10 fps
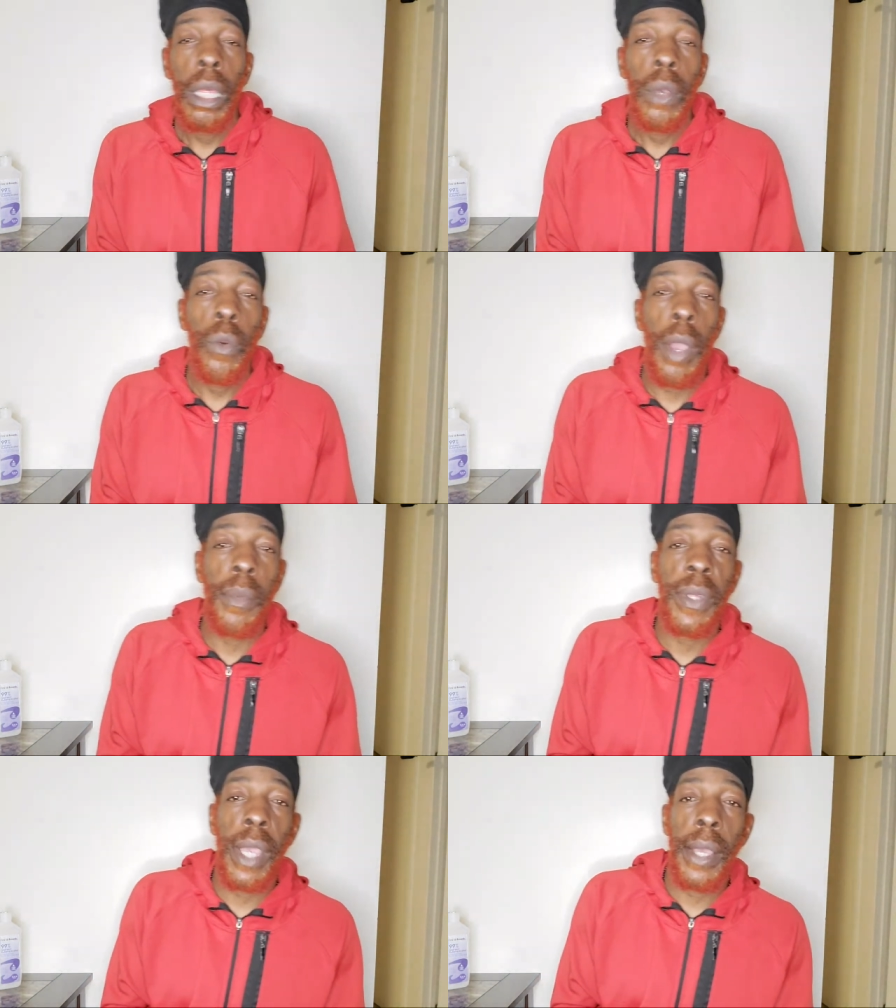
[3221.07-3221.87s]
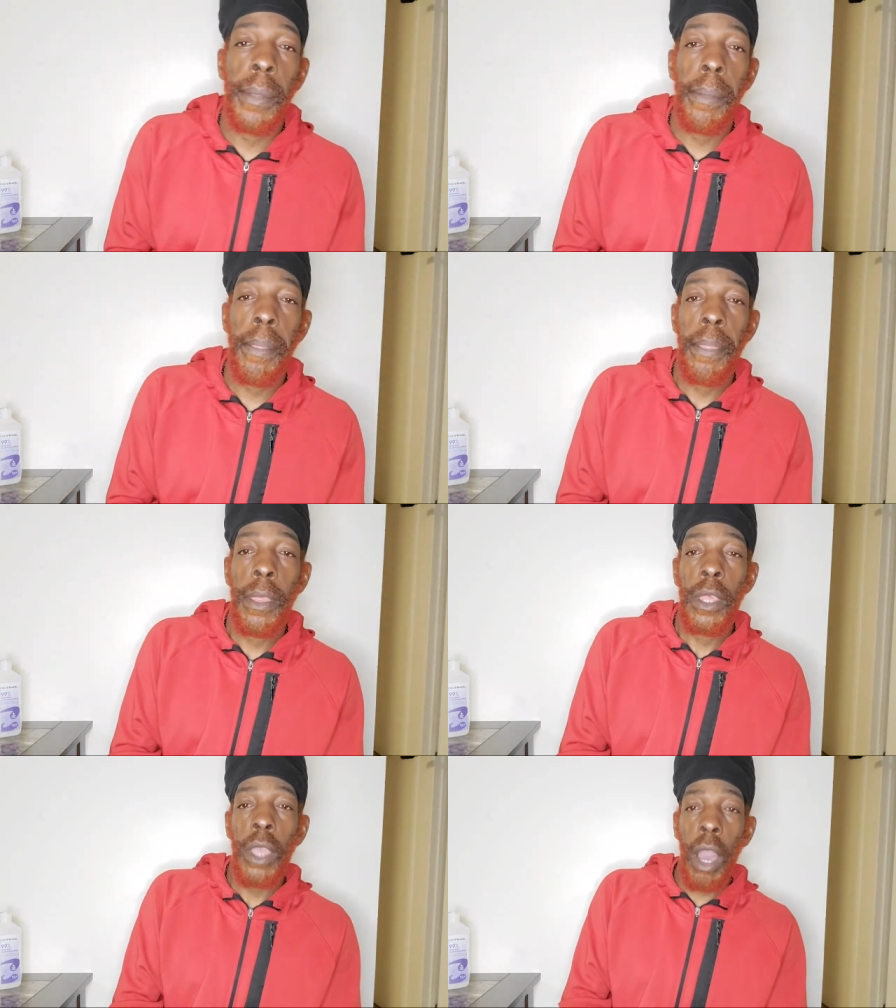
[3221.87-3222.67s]
What we say?
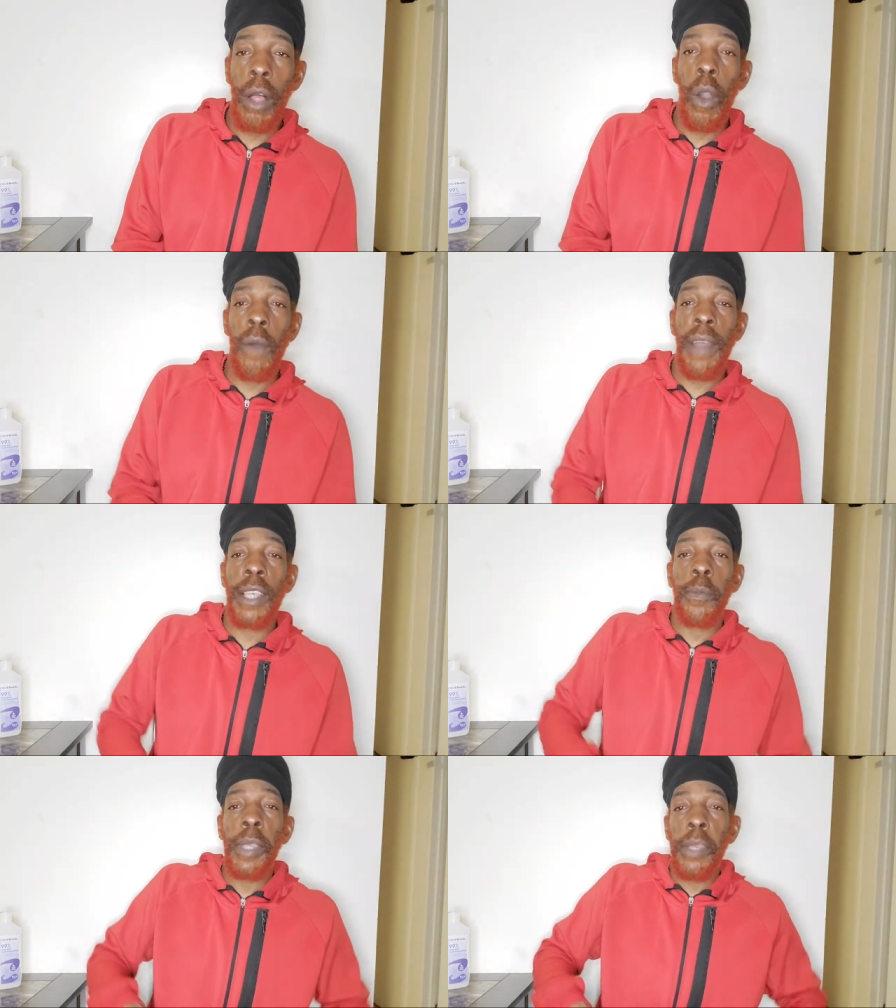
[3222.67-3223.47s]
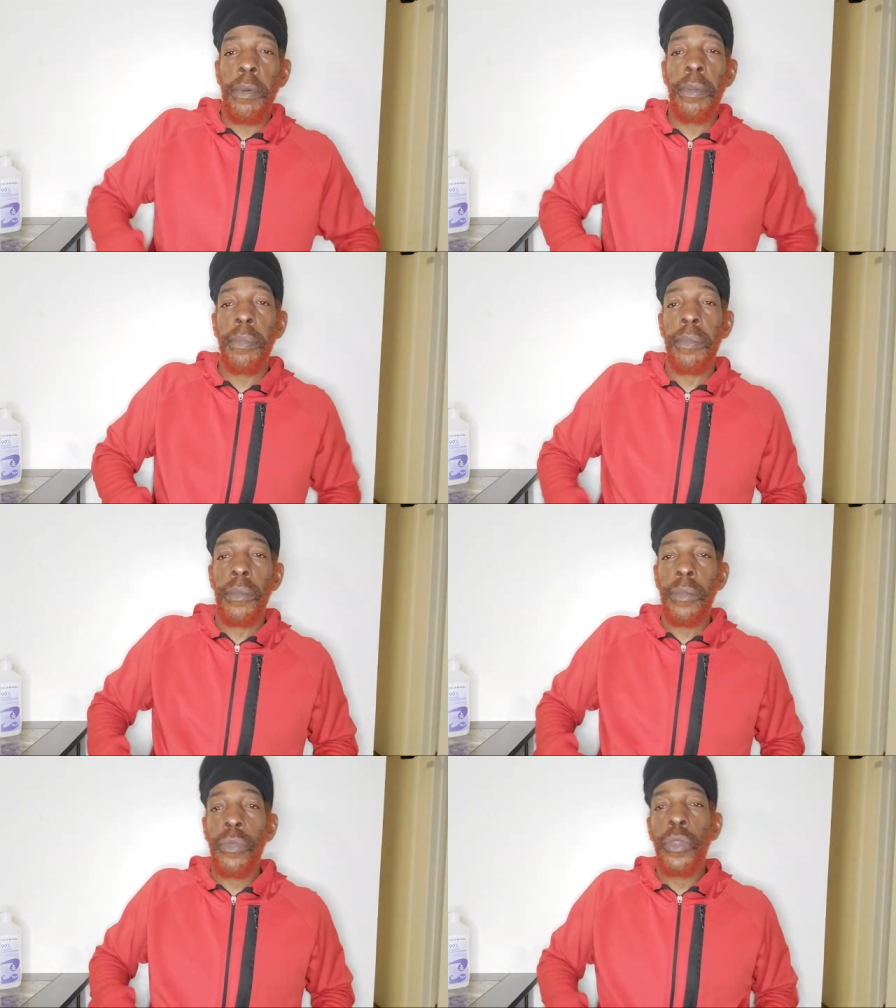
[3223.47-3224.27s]
Y'all all wise people?
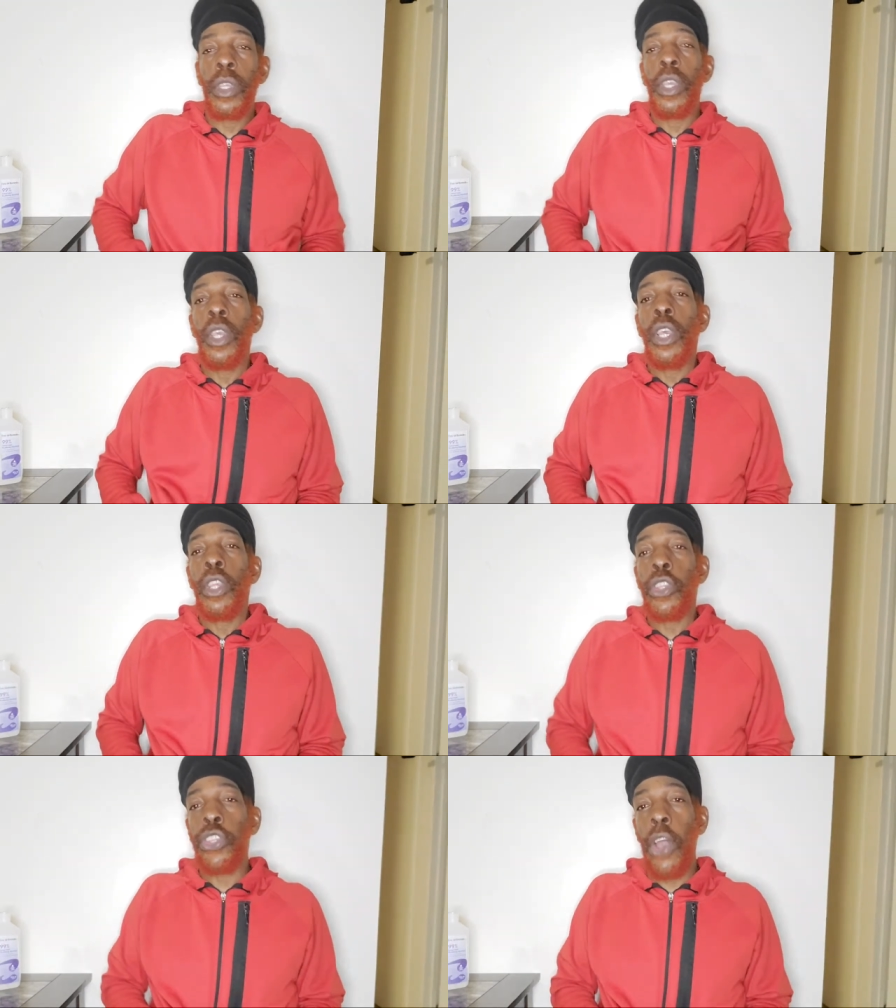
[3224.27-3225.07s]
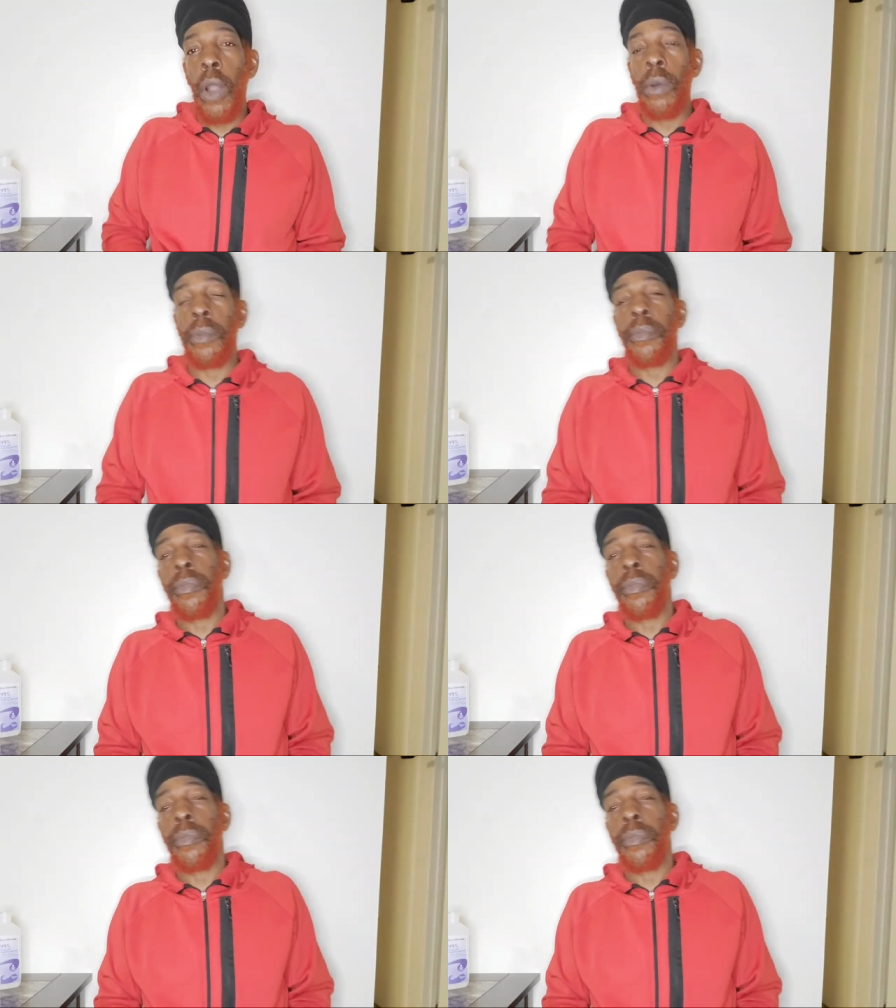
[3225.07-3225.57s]
So,